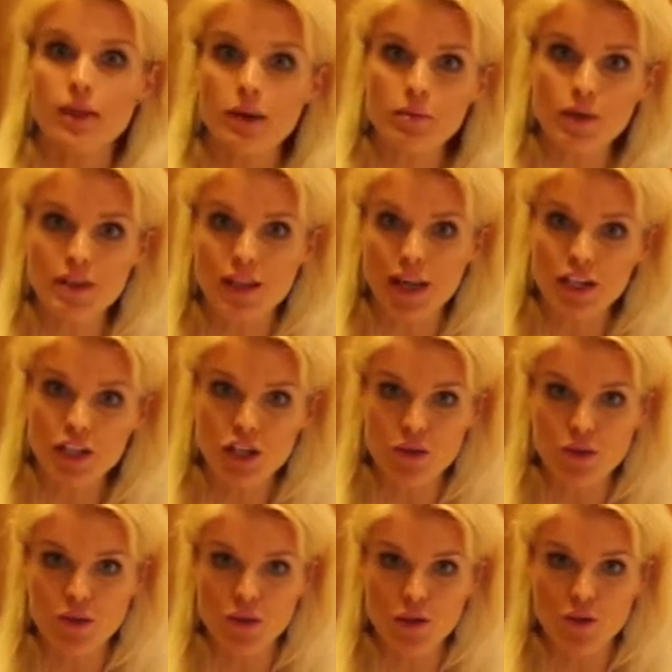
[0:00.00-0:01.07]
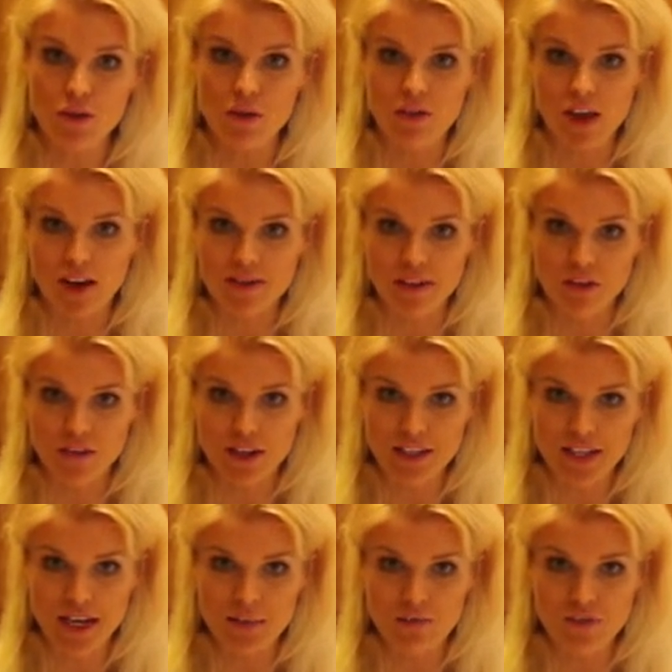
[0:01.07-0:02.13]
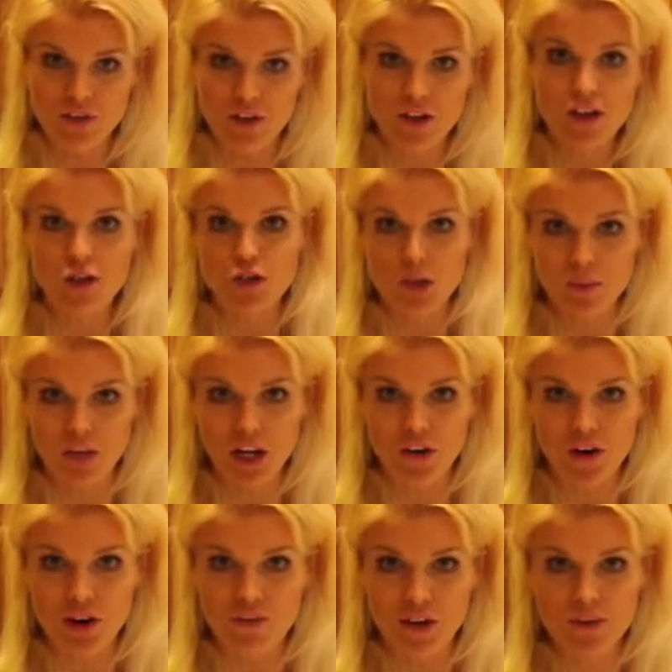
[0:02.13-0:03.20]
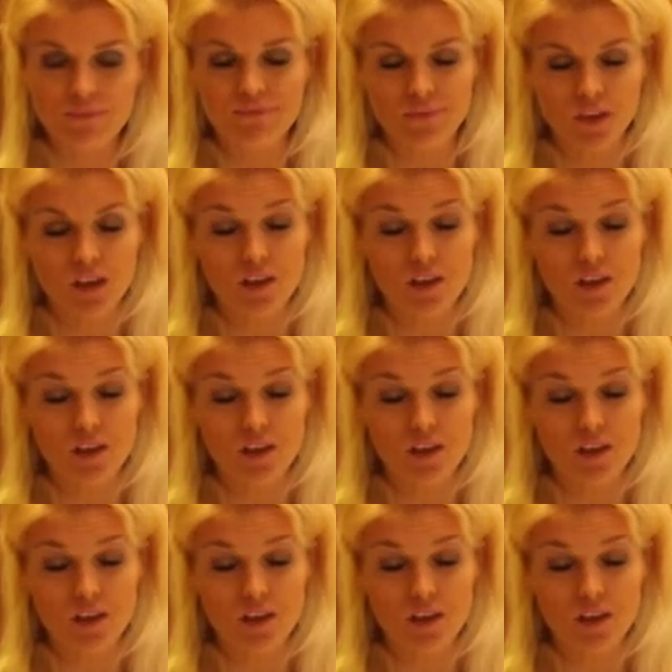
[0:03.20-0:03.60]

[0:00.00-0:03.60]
them because I like to use those around Thanksgiving time for giblet gravy.